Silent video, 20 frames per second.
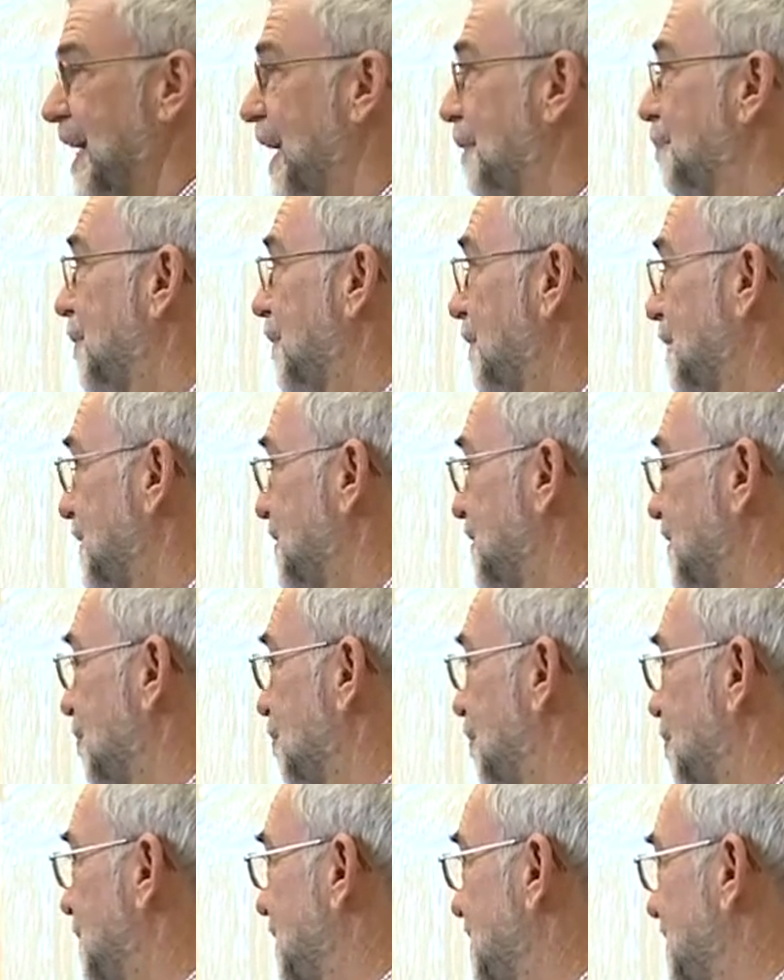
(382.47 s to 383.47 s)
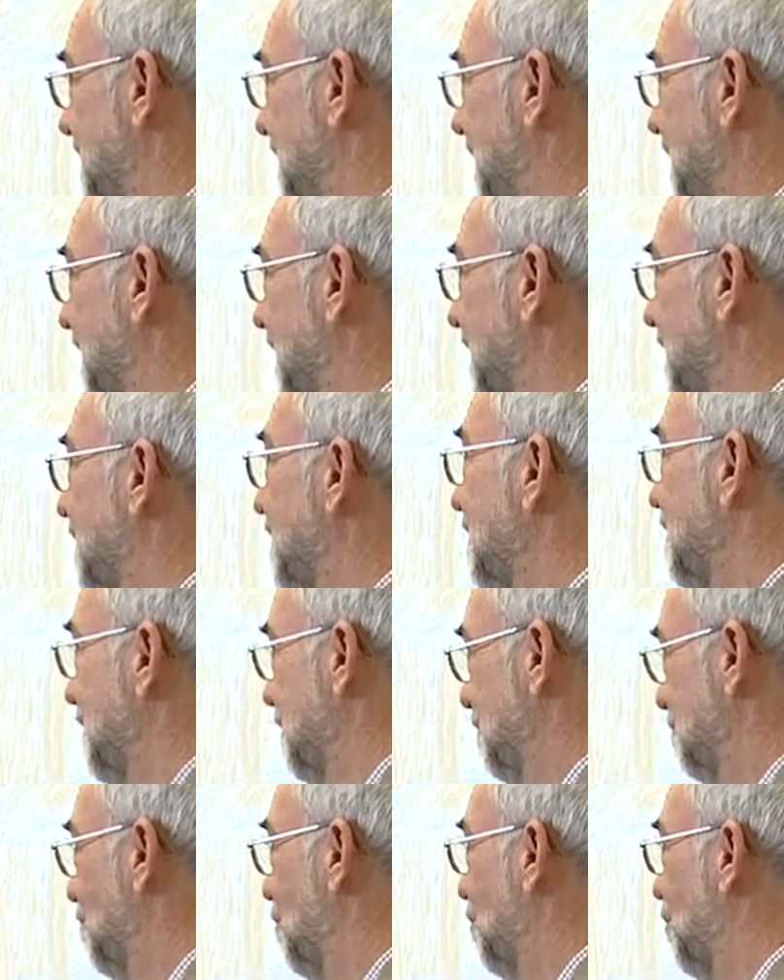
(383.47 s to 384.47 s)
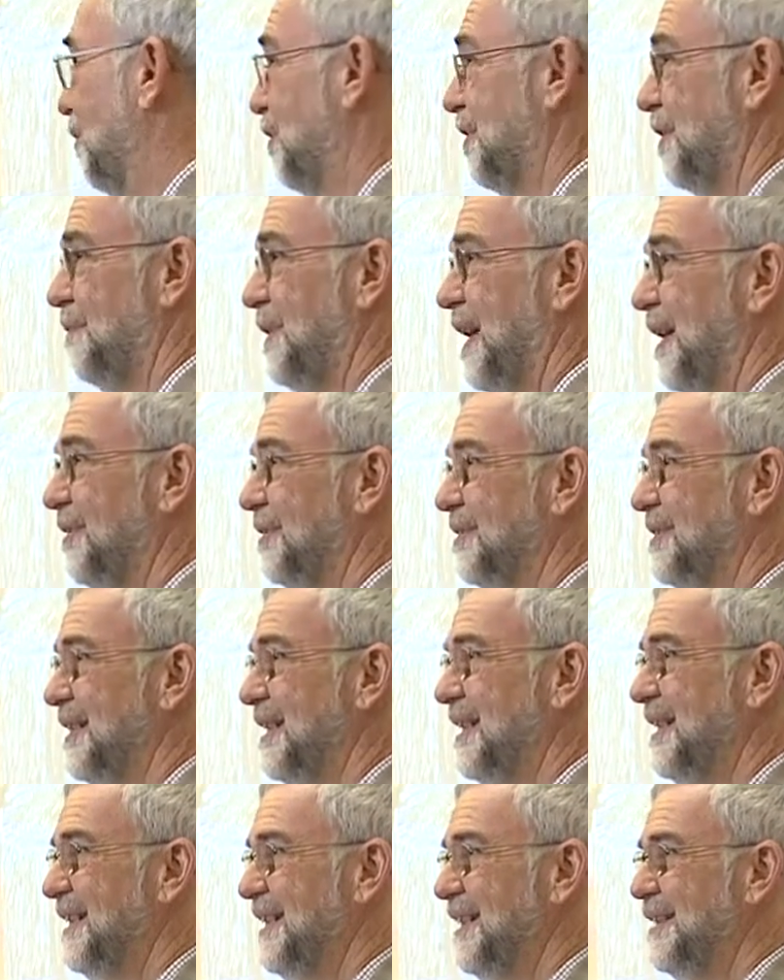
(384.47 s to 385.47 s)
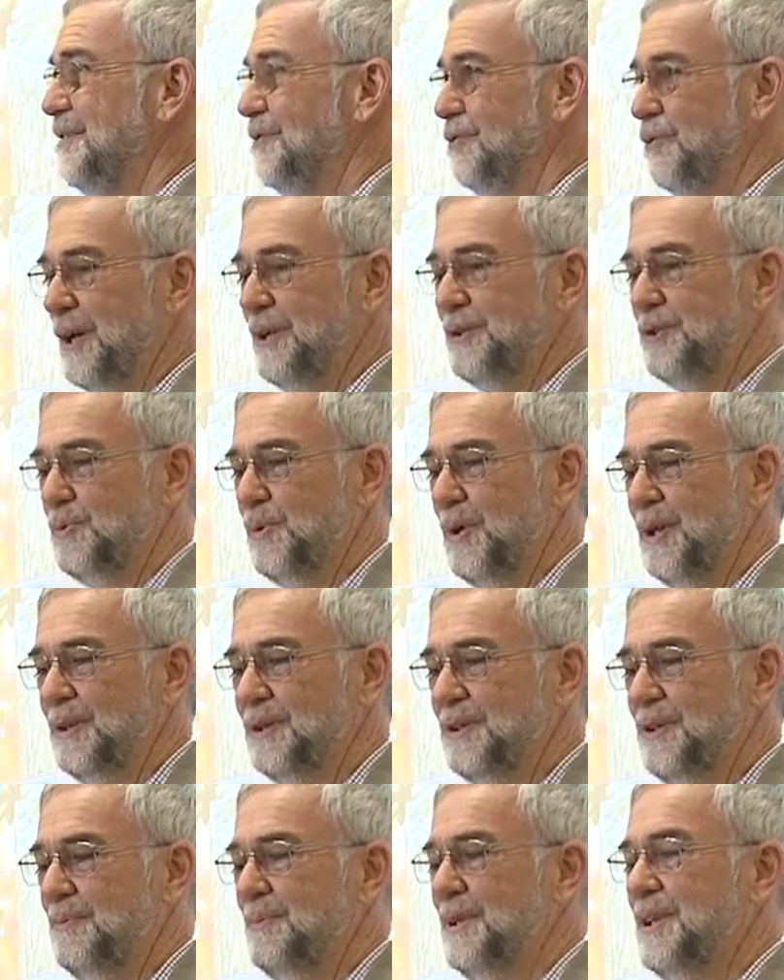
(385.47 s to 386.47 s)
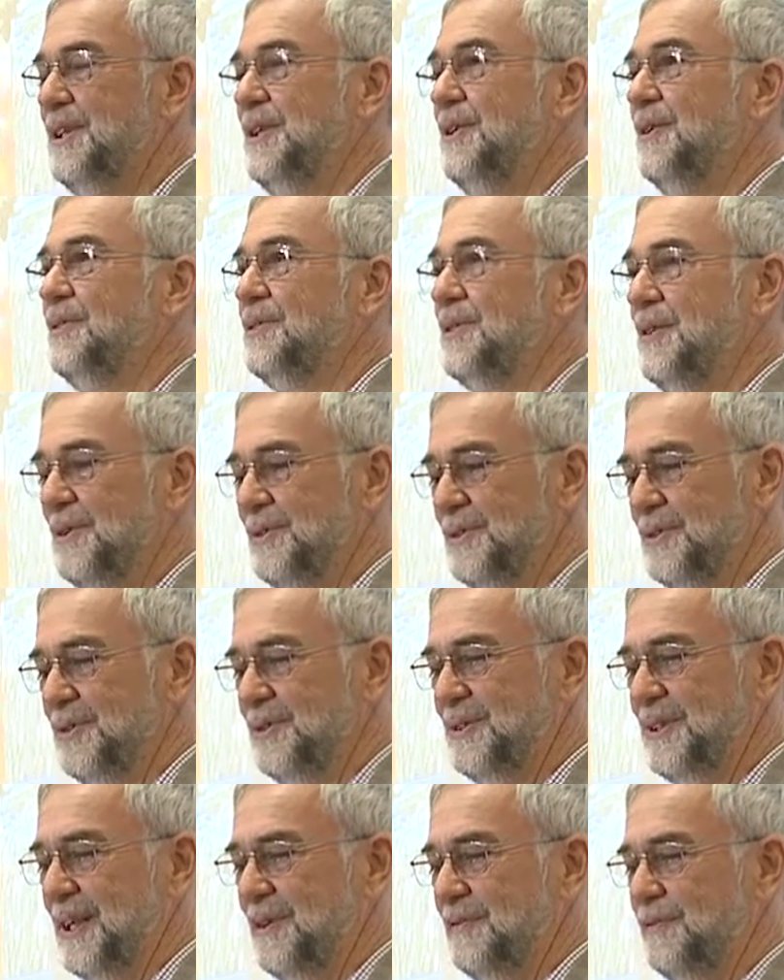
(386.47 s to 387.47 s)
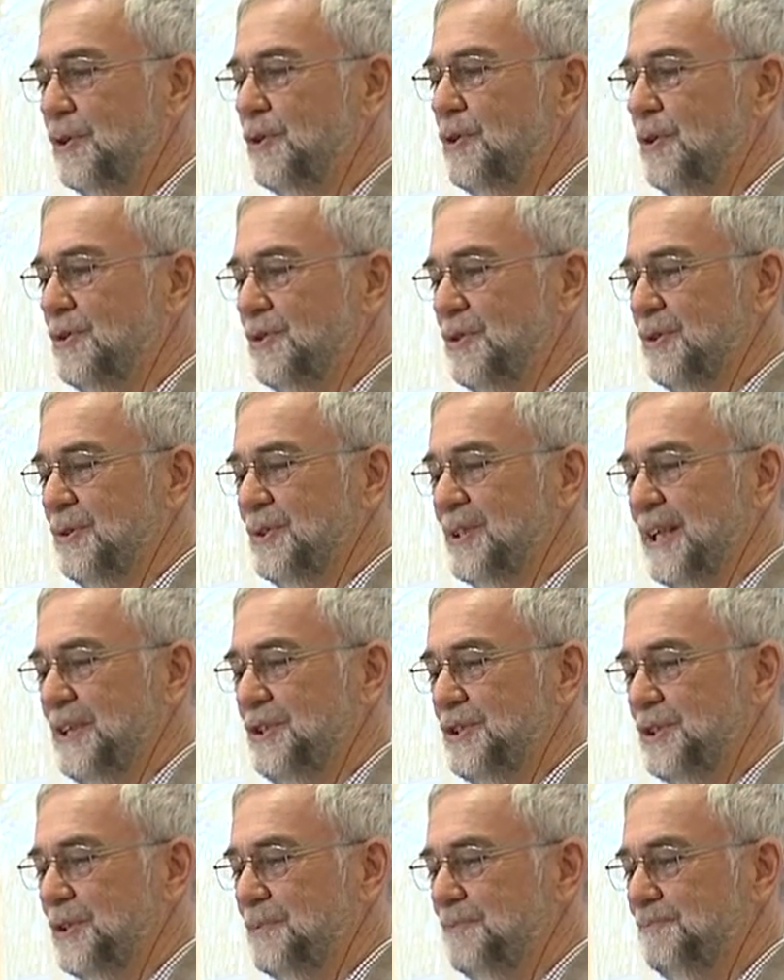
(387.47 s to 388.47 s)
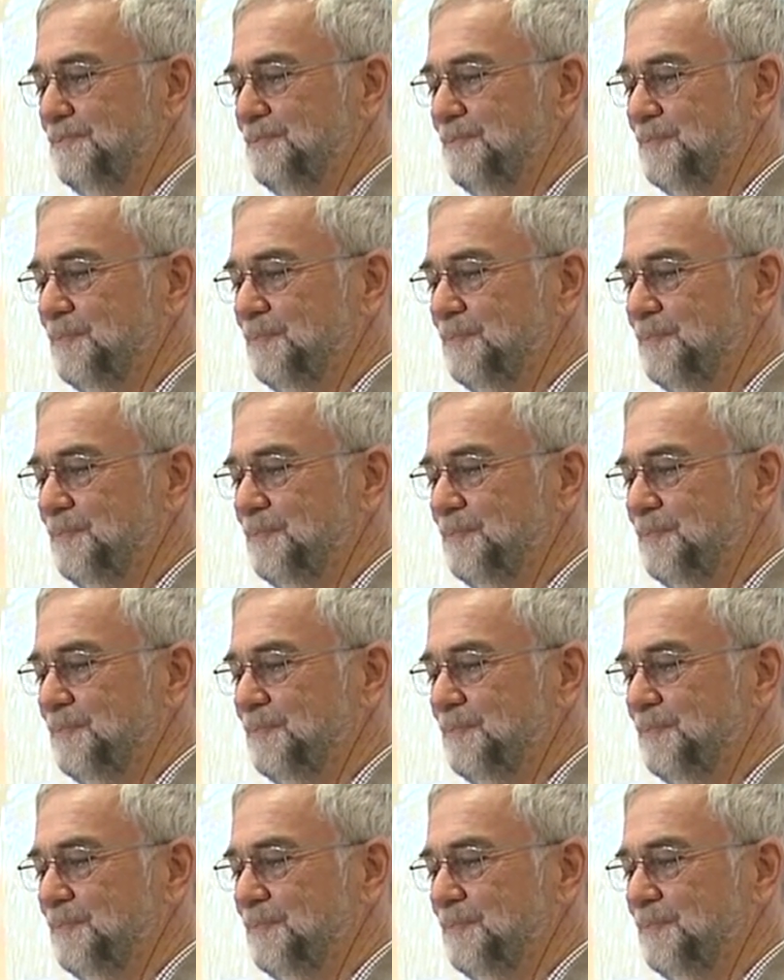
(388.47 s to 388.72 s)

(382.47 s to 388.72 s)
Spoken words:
And Marissa will be saying more about Friends World Committee for Consultation.